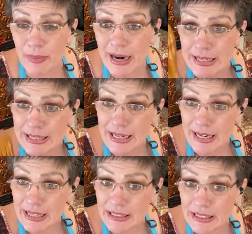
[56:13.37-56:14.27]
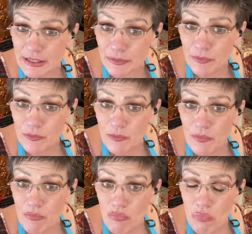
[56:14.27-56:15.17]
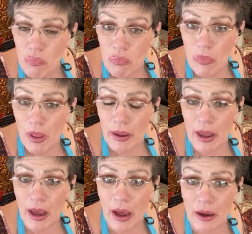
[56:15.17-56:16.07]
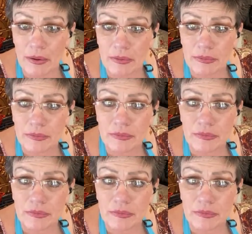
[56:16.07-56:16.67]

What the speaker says: but I did it. Yeah.